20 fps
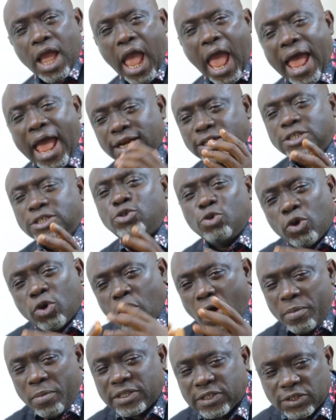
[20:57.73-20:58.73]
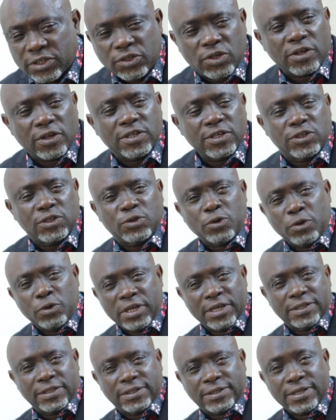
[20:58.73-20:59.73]
and you commit resources to
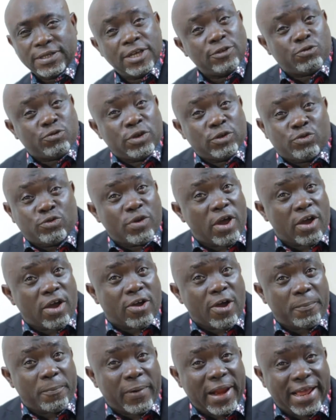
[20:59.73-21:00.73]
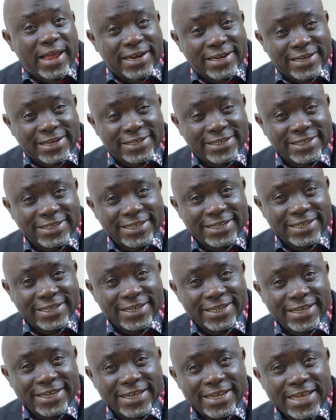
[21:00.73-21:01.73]
it, it will not complain.
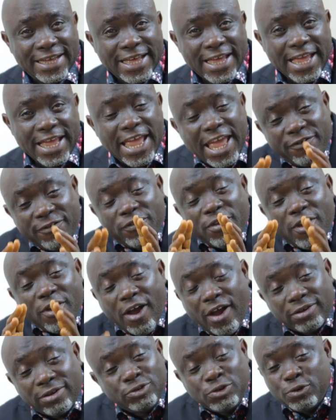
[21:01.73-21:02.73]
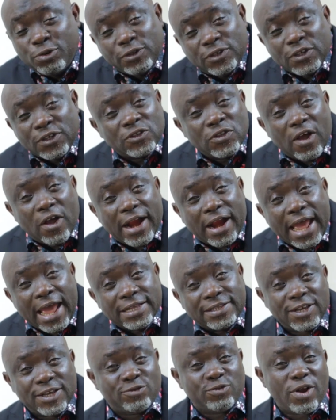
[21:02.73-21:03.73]
If your use is not right,
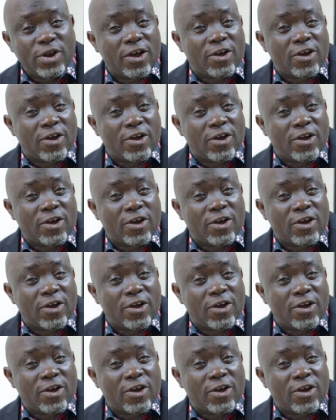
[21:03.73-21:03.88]
it will